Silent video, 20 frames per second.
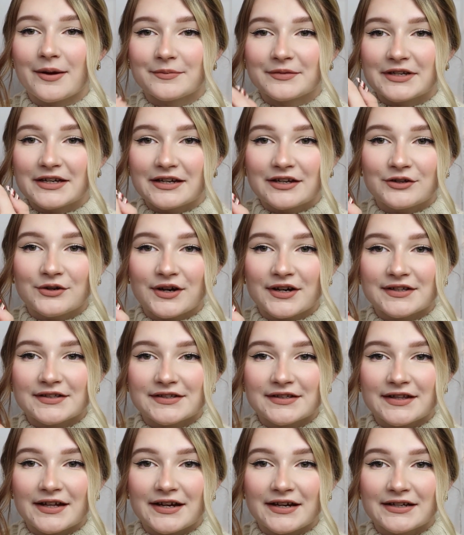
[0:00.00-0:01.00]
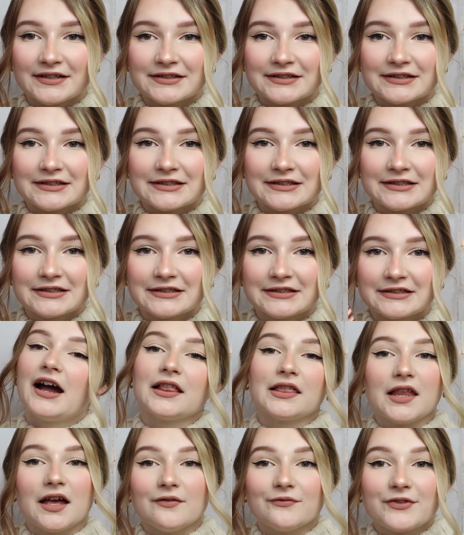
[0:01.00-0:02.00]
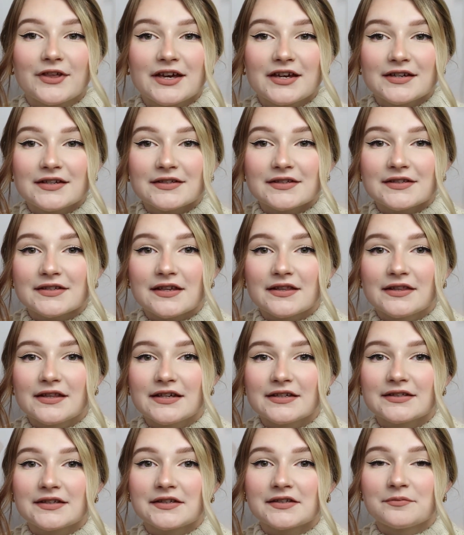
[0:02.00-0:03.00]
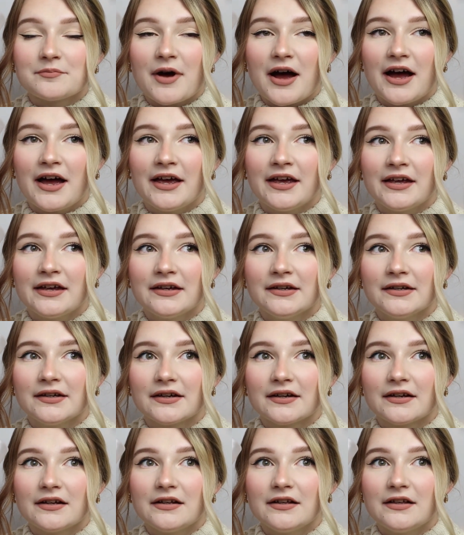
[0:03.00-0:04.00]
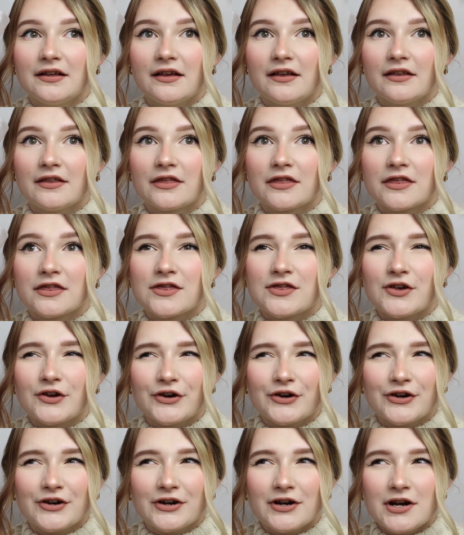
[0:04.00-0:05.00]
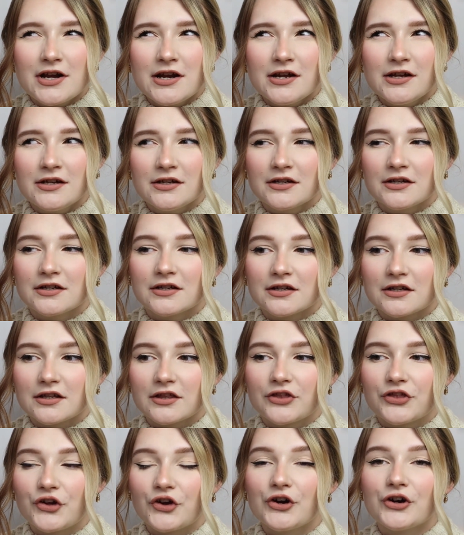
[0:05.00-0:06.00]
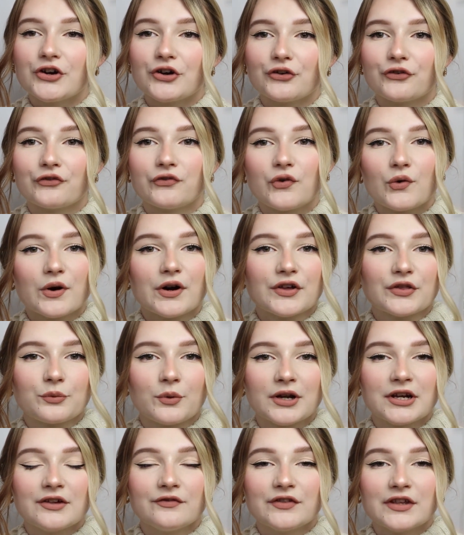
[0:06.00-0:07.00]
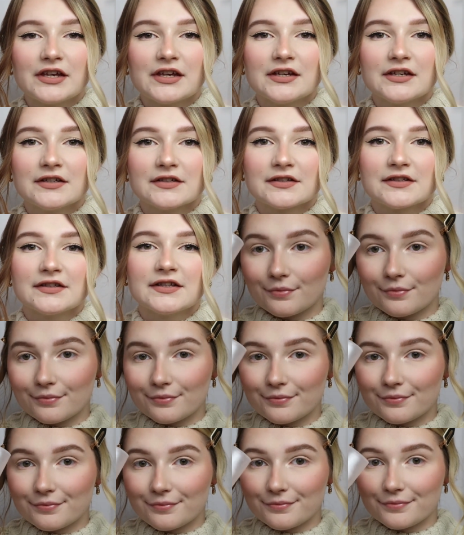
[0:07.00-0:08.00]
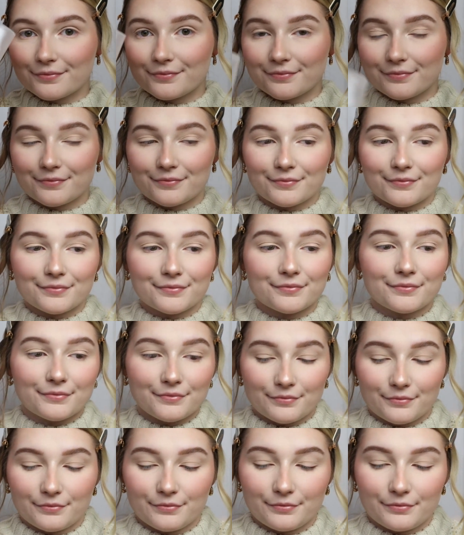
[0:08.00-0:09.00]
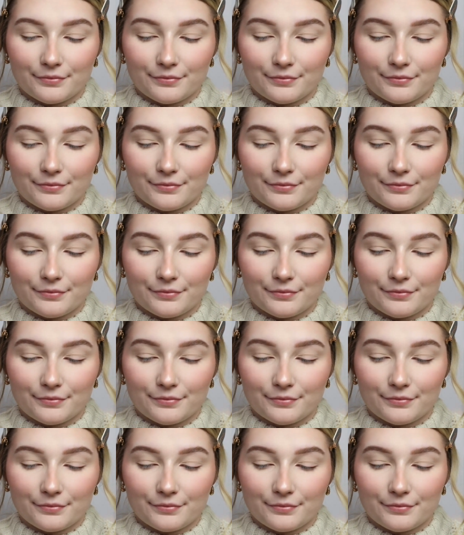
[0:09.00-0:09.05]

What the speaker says: empty. Can you guys see that? I love this. This is my third or fourth one of these. This is the new packaging.